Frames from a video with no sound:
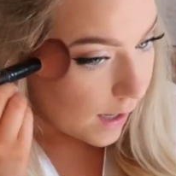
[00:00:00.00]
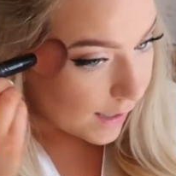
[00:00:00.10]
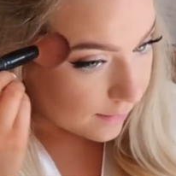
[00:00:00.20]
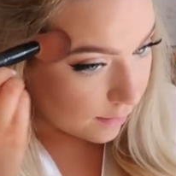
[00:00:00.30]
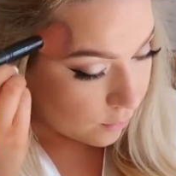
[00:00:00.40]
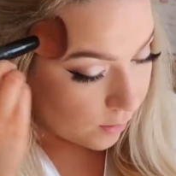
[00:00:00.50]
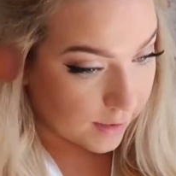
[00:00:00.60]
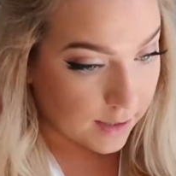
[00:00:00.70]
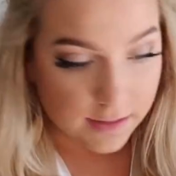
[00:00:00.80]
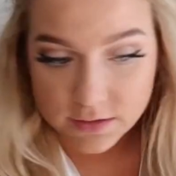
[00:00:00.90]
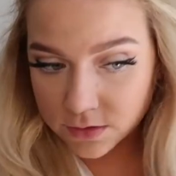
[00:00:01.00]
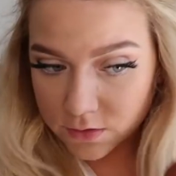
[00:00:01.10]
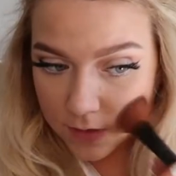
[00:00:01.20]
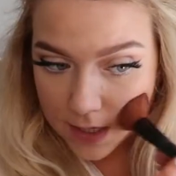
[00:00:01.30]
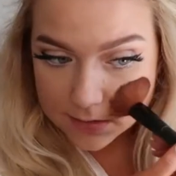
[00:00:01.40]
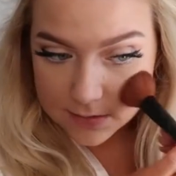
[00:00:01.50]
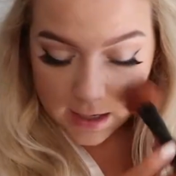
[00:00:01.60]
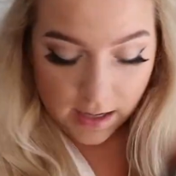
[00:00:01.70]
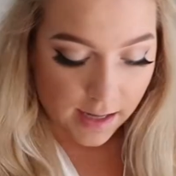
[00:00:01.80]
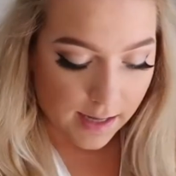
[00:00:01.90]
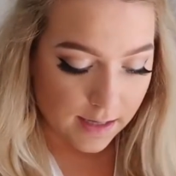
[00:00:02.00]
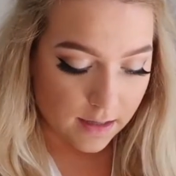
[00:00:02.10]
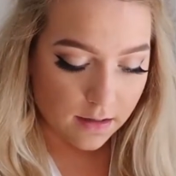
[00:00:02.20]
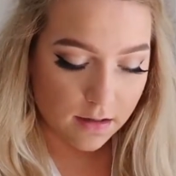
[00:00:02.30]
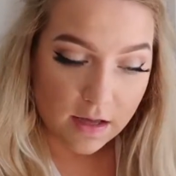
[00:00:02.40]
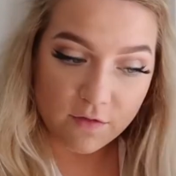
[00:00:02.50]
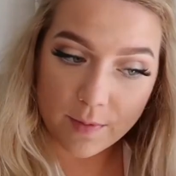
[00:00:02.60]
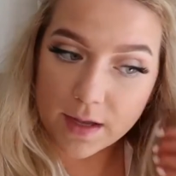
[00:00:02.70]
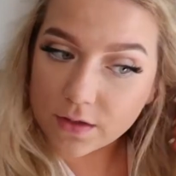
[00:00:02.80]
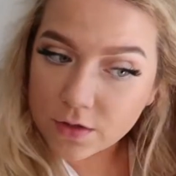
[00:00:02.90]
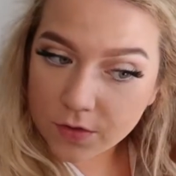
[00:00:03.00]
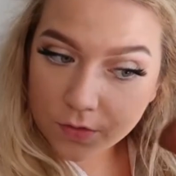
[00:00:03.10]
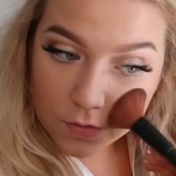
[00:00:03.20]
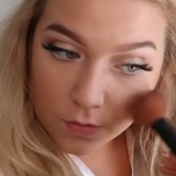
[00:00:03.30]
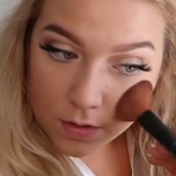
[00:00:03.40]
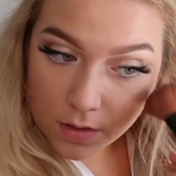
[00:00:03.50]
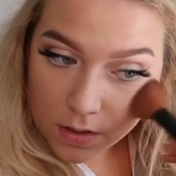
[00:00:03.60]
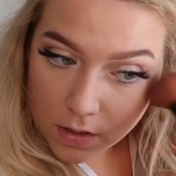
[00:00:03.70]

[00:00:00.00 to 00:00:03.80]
I love going to concerts, you guys. I have been to,